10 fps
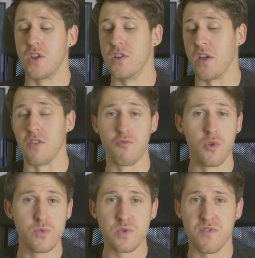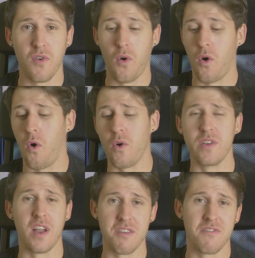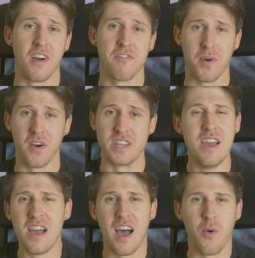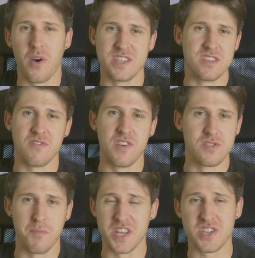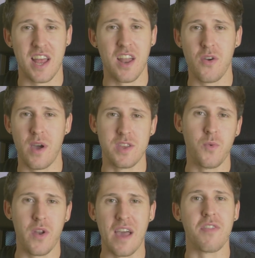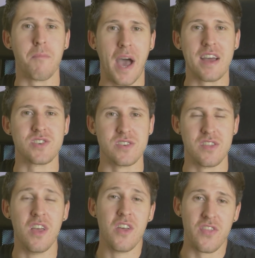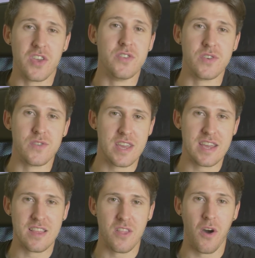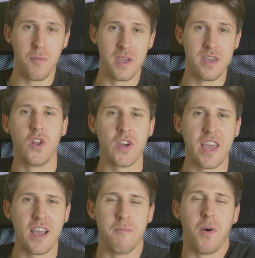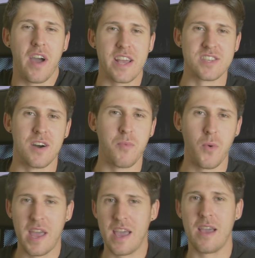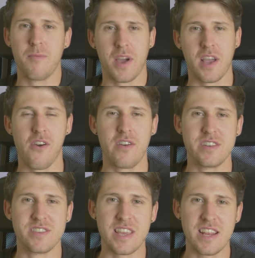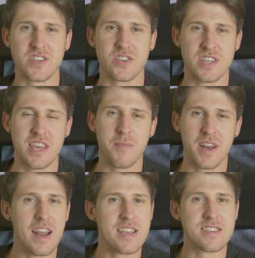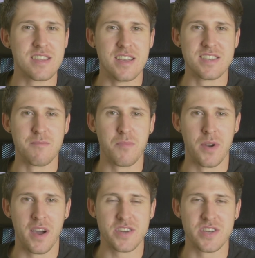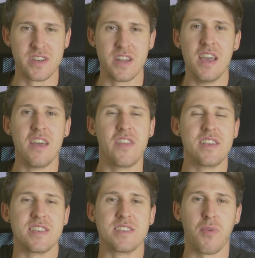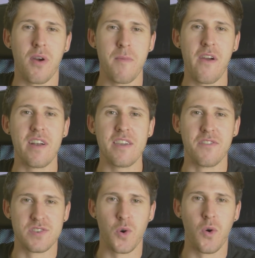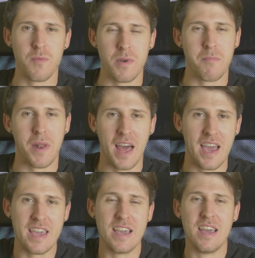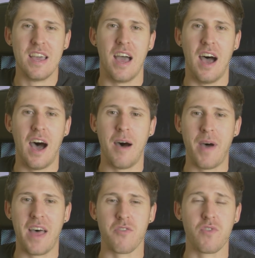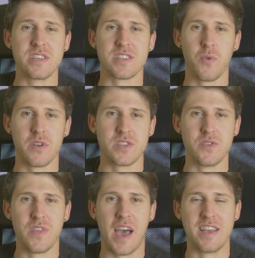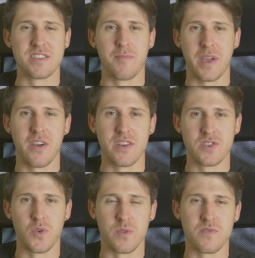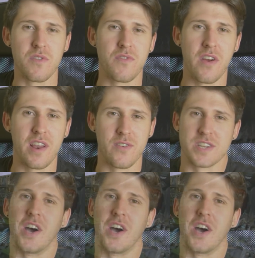you like the rules for, or you like the fluff behind. Otherwise it just feels a bit shallow and you won't have the passion that you do need in the hobby. Looking at my example here, my current Tzeentch Demon list that is in production, this is primarily for tournament play. And the reason I want to do that is I've been going to tournaments for a very long